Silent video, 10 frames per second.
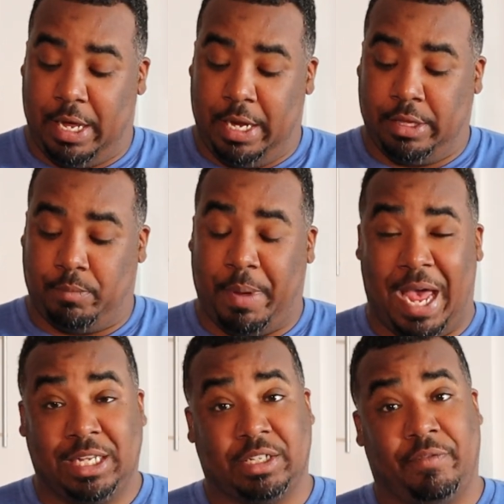In the
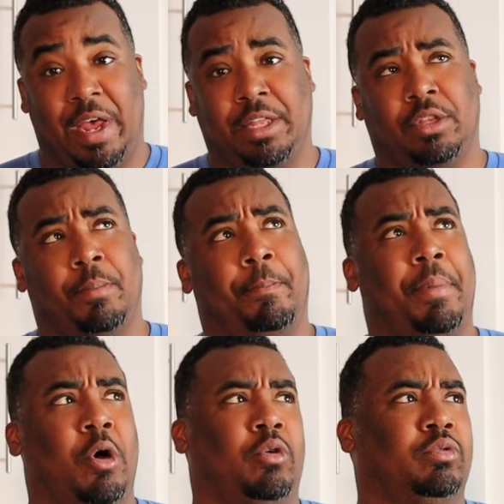past, I've had the
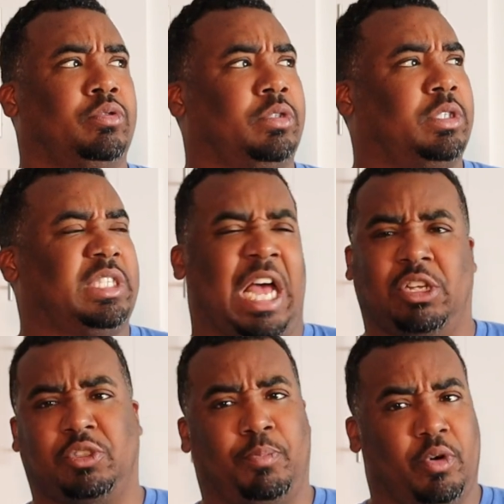Bose
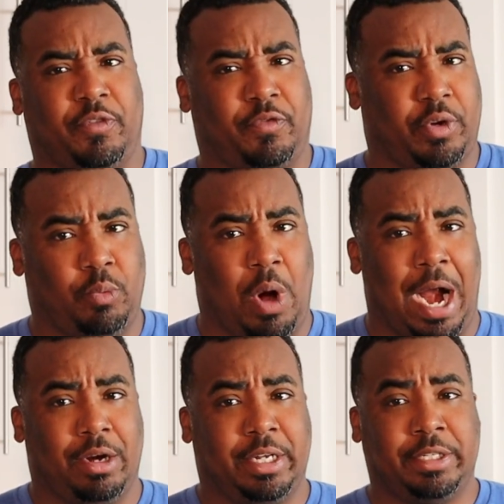SoundSport Free
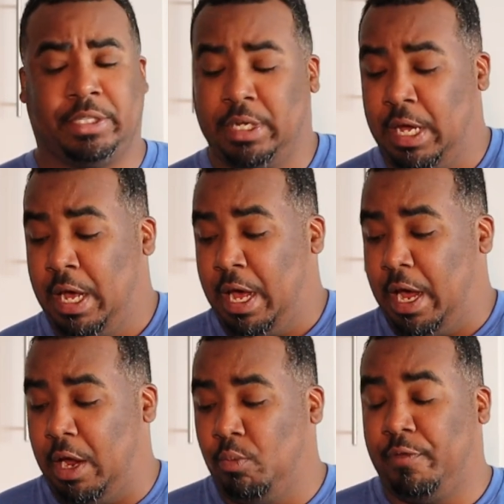Wireless.
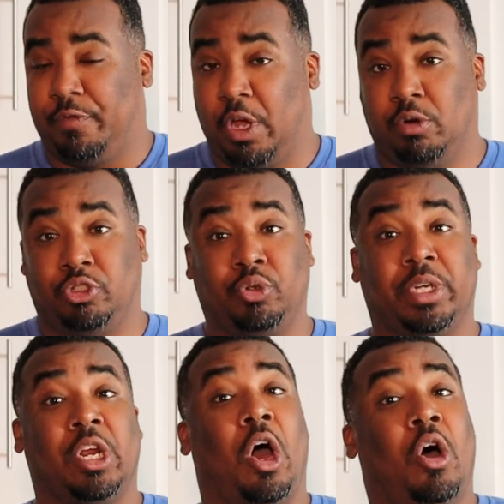And with those, you
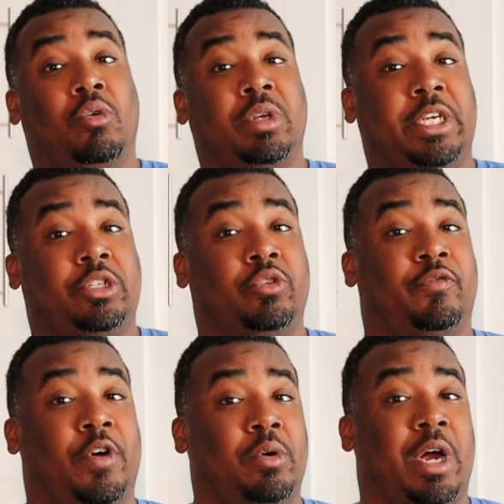can only do
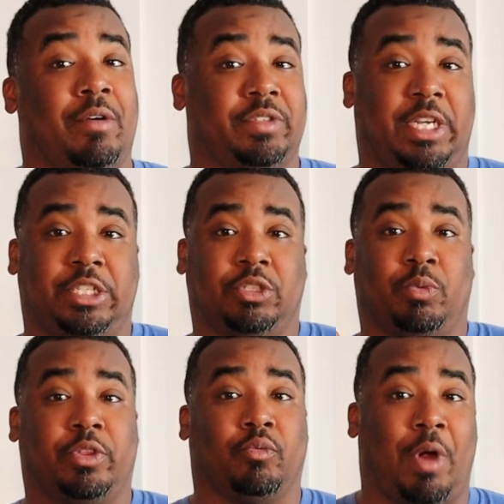phone conversations
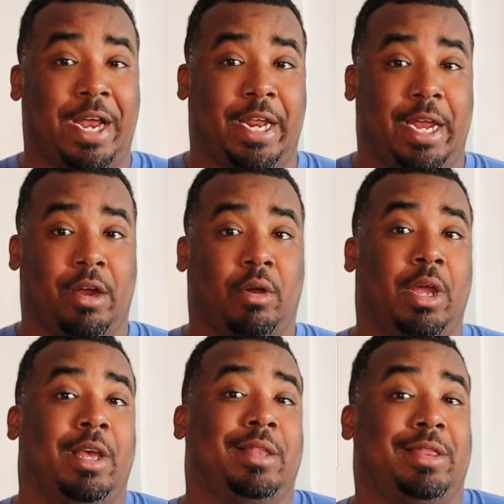with the right ear.
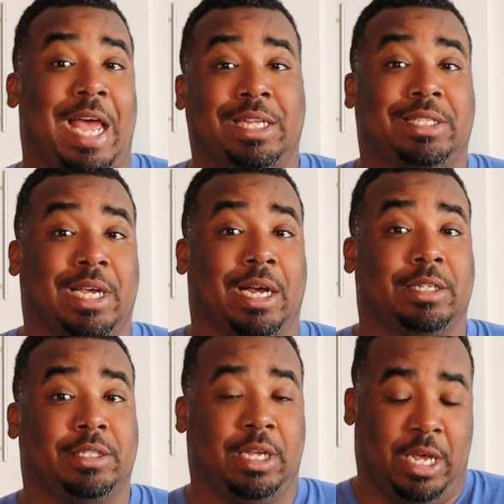That
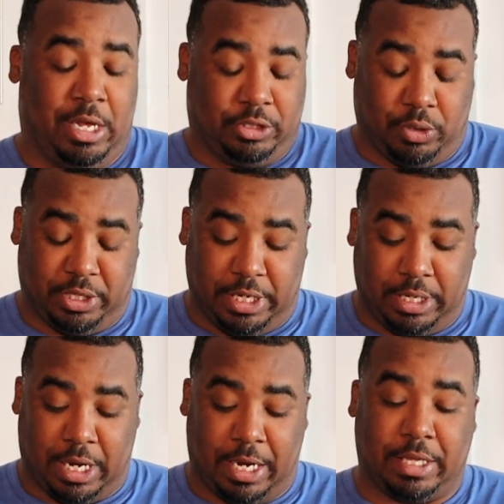sucks. So I
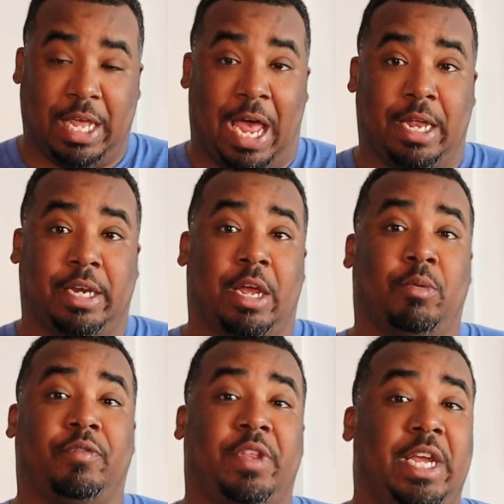didn't like that. Now
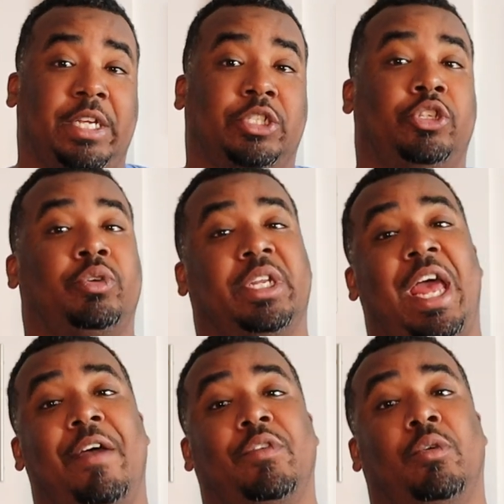with these, you can
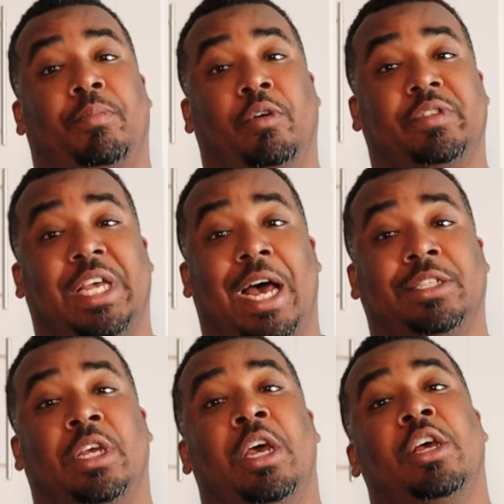have it on both
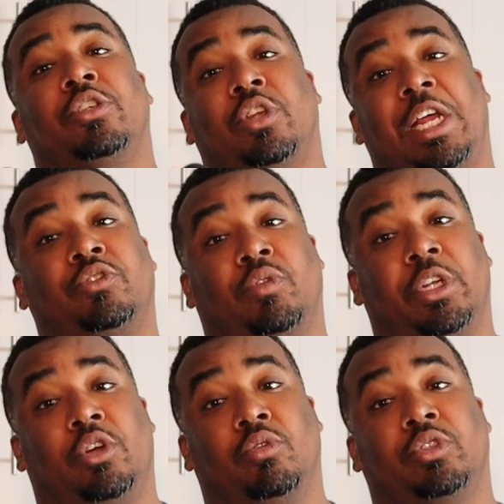sides. So that's
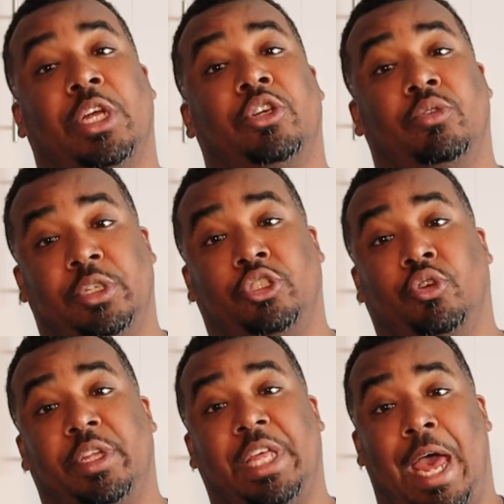really cool. So I do
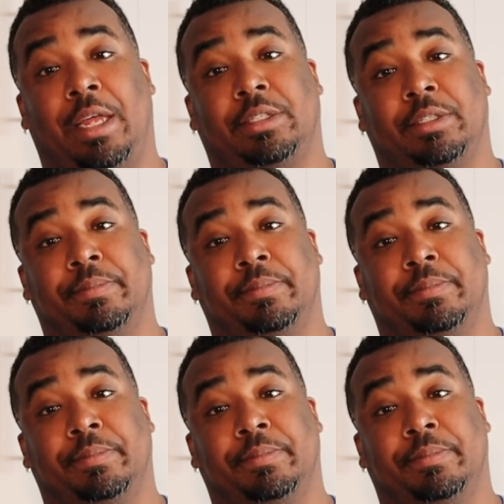enjoy that.